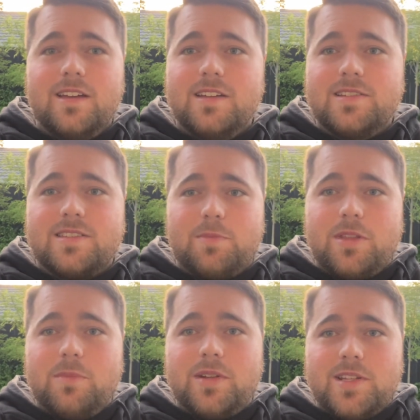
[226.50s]
some
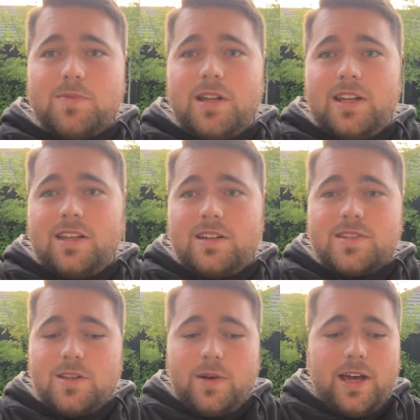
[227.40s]
of the minutes we're going to get
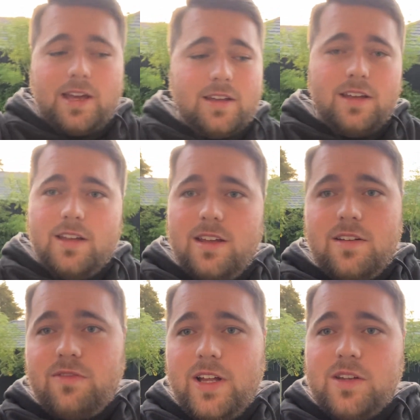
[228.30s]
into,
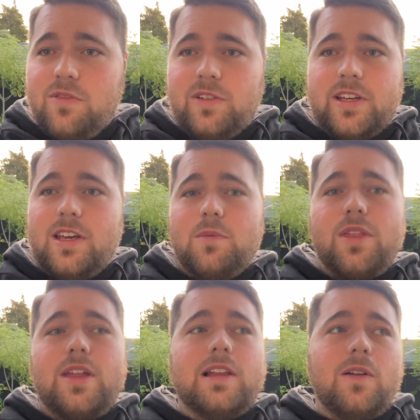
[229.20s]
Van der Flier
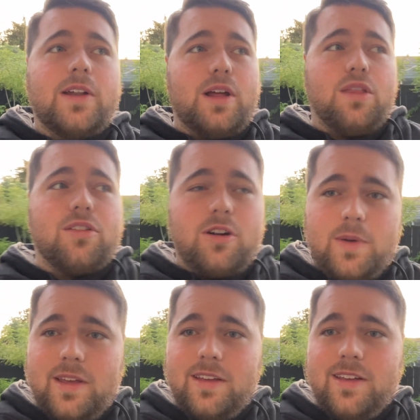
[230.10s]
with that line-out
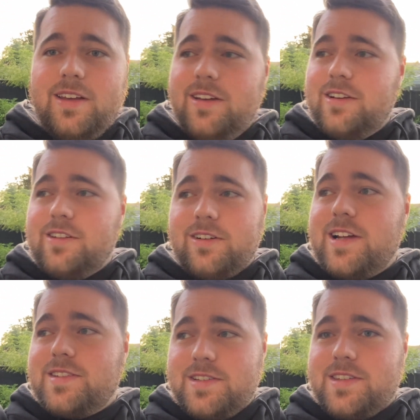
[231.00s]
throwing,
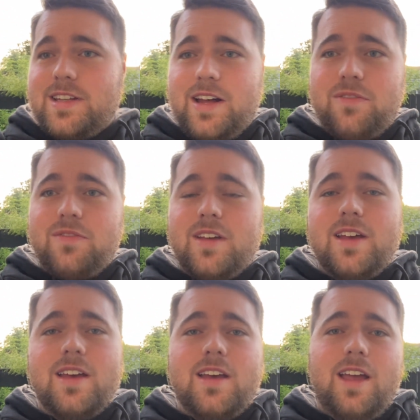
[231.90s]
crazy stuff.
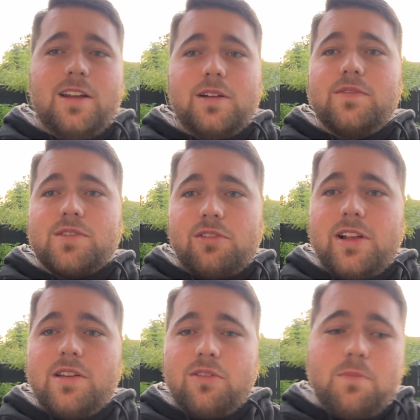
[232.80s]
And I'll have to
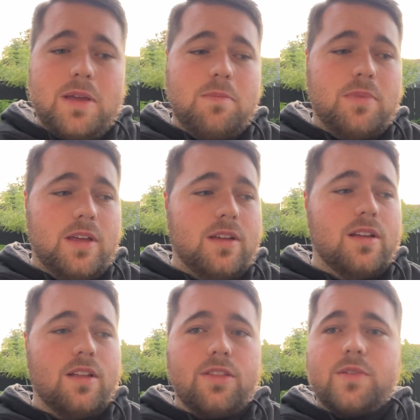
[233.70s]
really remember
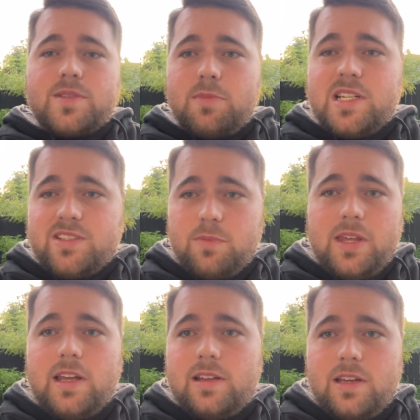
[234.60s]
those minutes from
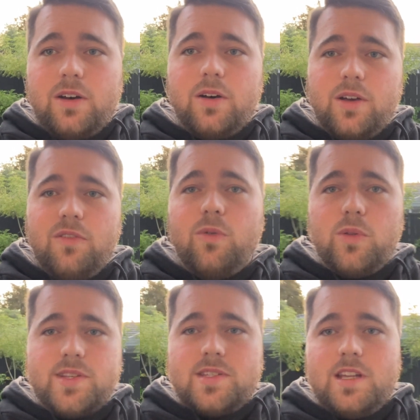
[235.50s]
Healy at hooker
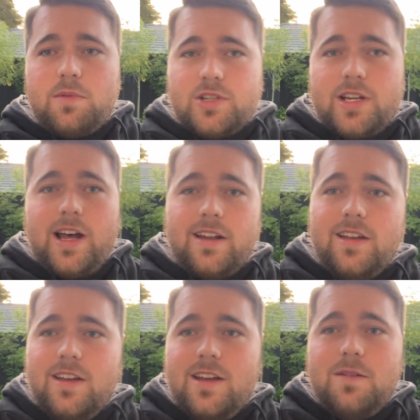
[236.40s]
for this depth chart,
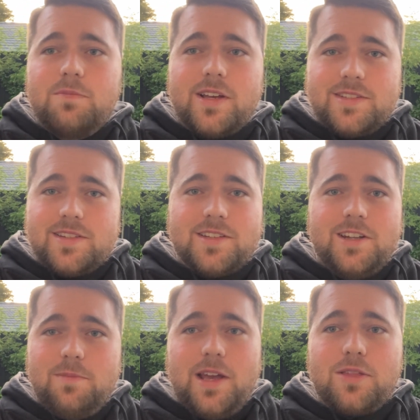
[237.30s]
because it's
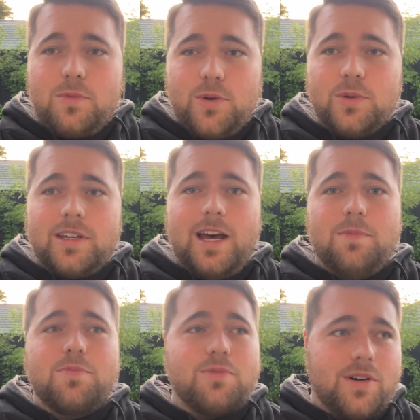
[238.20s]
going to make the World
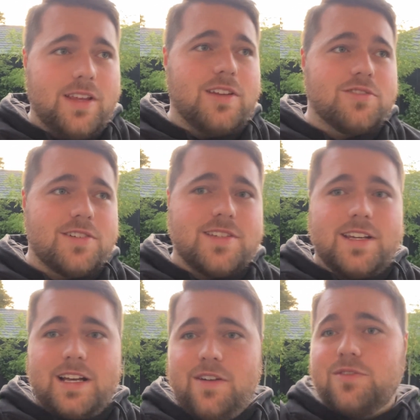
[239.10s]
Cup pretty
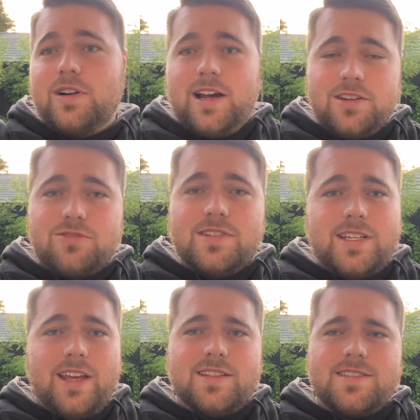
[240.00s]
interesting. After 100
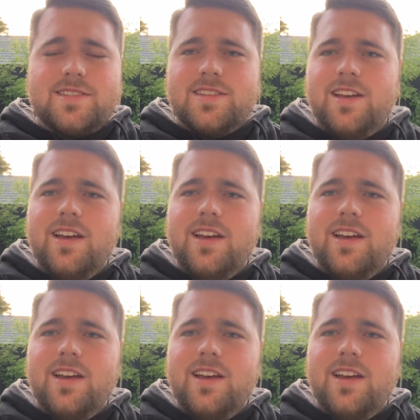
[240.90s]
tests,